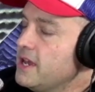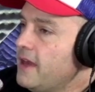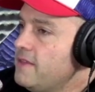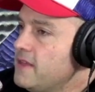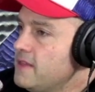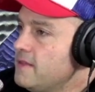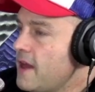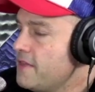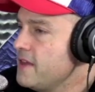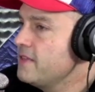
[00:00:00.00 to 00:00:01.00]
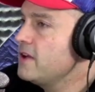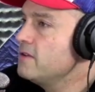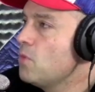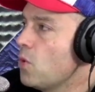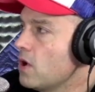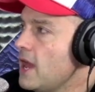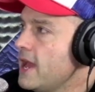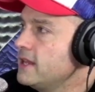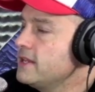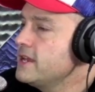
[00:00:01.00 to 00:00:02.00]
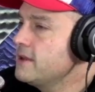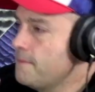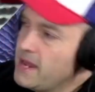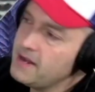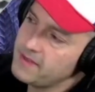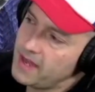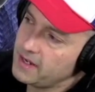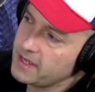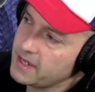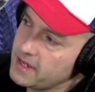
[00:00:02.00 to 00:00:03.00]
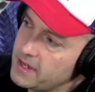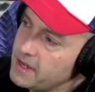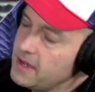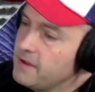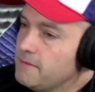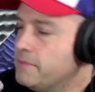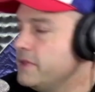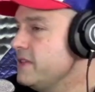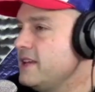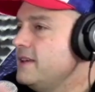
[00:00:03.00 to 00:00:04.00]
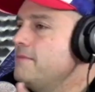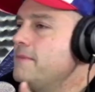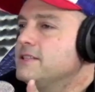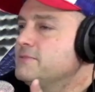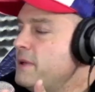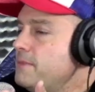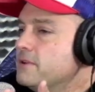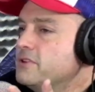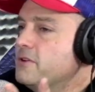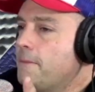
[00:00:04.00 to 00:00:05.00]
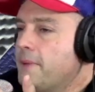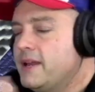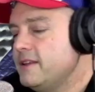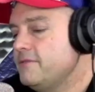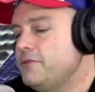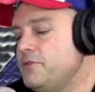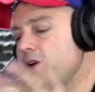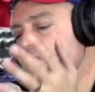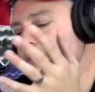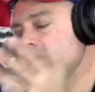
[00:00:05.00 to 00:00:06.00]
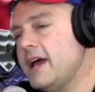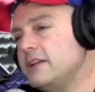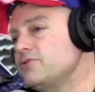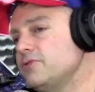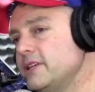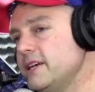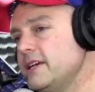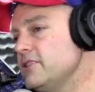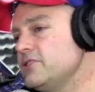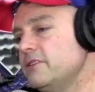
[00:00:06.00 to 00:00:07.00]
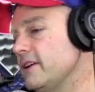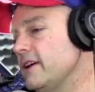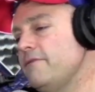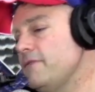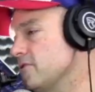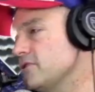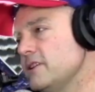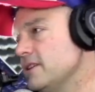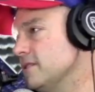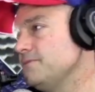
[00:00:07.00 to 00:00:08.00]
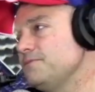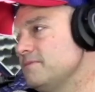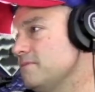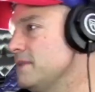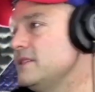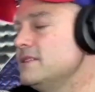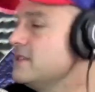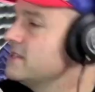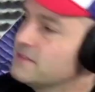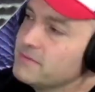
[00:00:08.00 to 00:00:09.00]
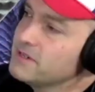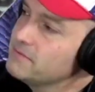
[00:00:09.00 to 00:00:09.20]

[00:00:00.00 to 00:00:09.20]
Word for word: And then I think they're more likely compete in that league. But then, man, people are so competitive. If you have a natural league, you're still going to have folks trying to mess the system up.